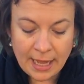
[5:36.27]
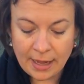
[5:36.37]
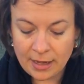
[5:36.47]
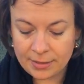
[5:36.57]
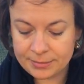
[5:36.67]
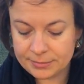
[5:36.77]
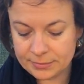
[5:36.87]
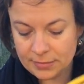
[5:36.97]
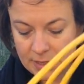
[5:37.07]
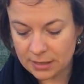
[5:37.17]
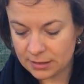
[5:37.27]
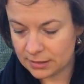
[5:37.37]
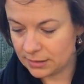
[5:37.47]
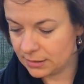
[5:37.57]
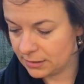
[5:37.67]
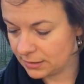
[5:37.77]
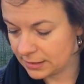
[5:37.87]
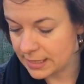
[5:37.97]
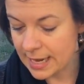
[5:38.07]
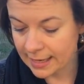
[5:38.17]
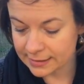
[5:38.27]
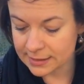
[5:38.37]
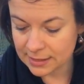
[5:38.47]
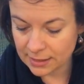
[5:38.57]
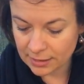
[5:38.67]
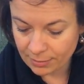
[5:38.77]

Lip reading: The next